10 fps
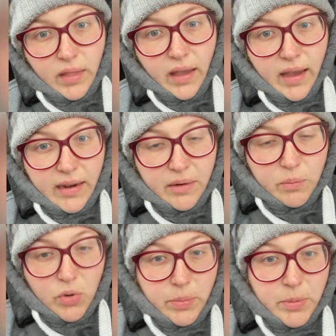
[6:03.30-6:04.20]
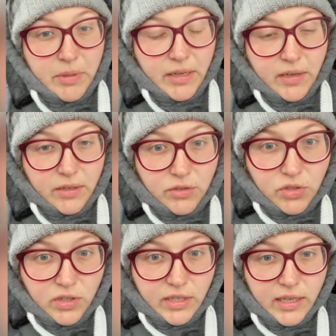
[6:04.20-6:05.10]
and probably going to
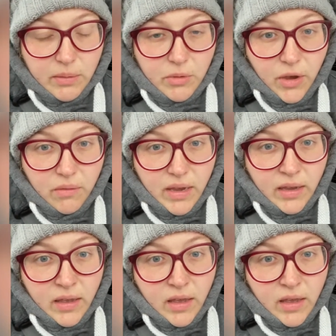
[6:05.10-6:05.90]
try and keep going.